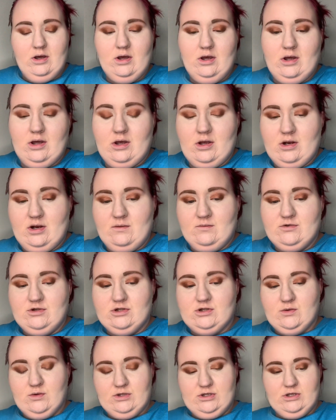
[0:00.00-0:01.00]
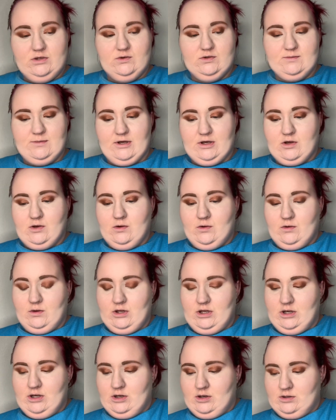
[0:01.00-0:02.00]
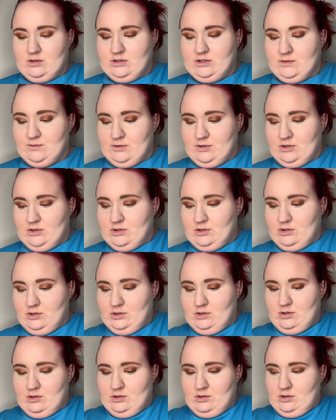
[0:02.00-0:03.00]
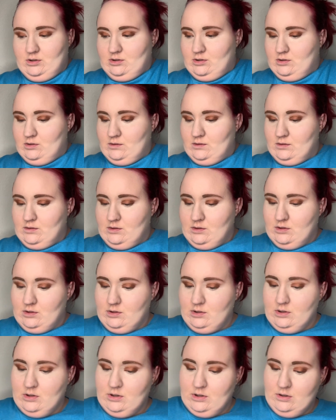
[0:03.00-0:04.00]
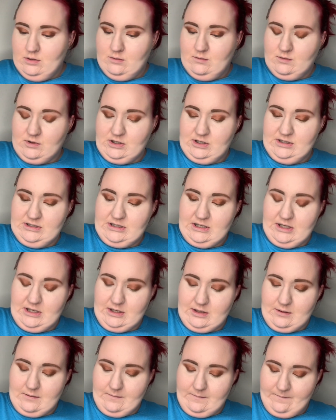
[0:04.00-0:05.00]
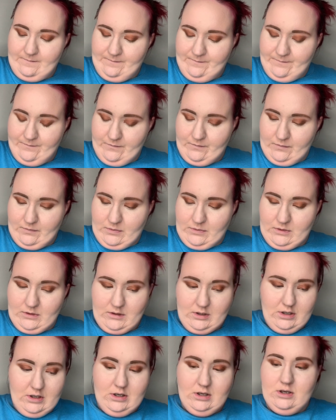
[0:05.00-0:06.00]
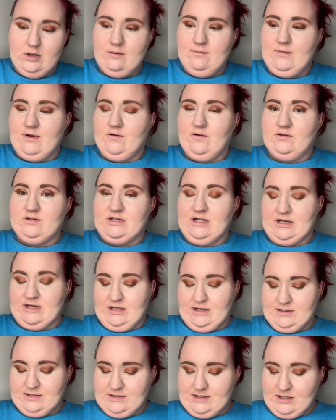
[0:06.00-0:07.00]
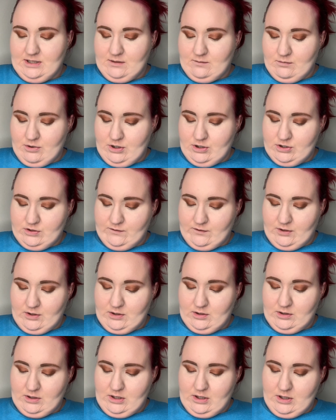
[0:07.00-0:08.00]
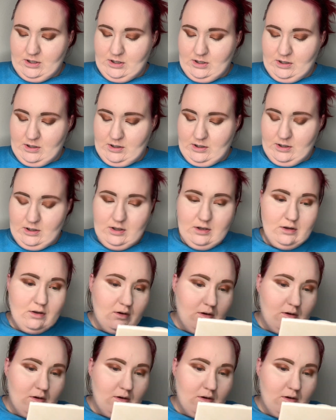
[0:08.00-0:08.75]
And I'm just going to use my Coty Airspun. I'm gonna take my Real Technique setting brush for under the eye.